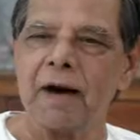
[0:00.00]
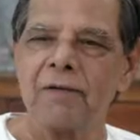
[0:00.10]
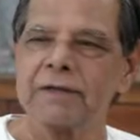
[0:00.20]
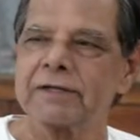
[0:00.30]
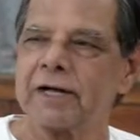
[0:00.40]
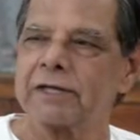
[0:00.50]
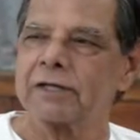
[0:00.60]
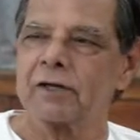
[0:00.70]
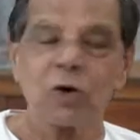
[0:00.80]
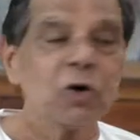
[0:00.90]
marvelous
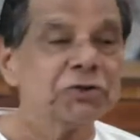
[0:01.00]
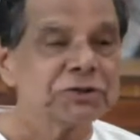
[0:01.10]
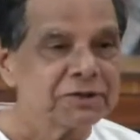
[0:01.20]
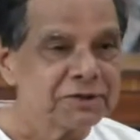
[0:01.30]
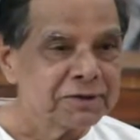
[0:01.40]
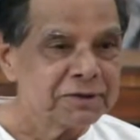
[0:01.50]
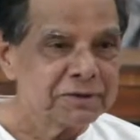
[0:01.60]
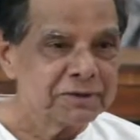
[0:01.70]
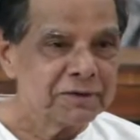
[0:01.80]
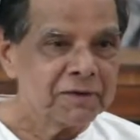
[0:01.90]
creation rose.
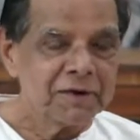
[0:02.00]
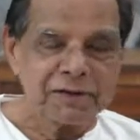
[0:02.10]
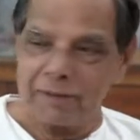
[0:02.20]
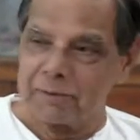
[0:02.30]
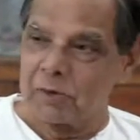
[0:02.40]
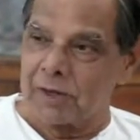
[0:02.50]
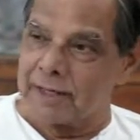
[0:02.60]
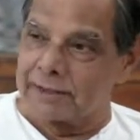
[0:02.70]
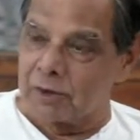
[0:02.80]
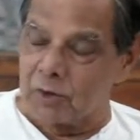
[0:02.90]
Shivanu
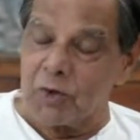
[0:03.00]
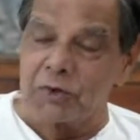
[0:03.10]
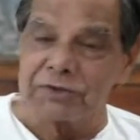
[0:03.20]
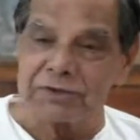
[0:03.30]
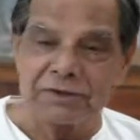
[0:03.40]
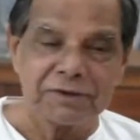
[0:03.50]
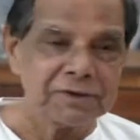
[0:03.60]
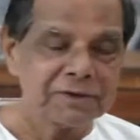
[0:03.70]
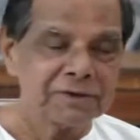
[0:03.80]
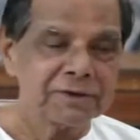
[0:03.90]
writes, rose.
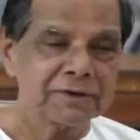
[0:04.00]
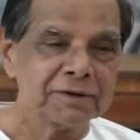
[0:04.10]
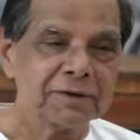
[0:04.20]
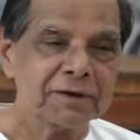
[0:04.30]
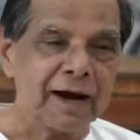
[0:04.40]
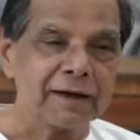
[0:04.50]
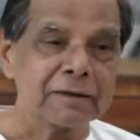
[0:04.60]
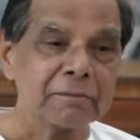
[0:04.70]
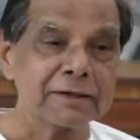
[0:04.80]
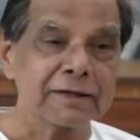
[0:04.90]
And
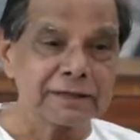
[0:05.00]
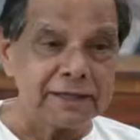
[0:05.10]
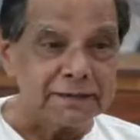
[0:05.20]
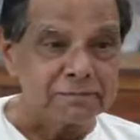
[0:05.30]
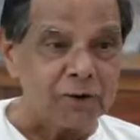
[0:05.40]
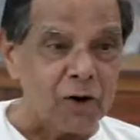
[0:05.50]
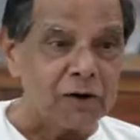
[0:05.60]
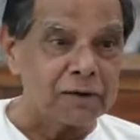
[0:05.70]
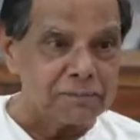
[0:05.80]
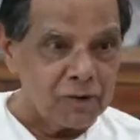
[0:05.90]
the mother says,
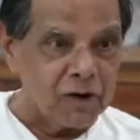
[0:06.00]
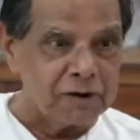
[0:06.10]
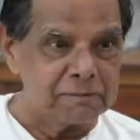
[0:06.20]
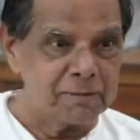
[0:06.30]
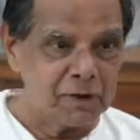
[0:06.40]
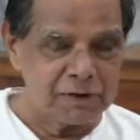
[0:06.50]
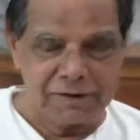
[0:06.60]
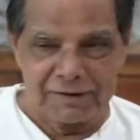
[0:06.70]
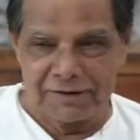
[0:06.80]
born, born, born.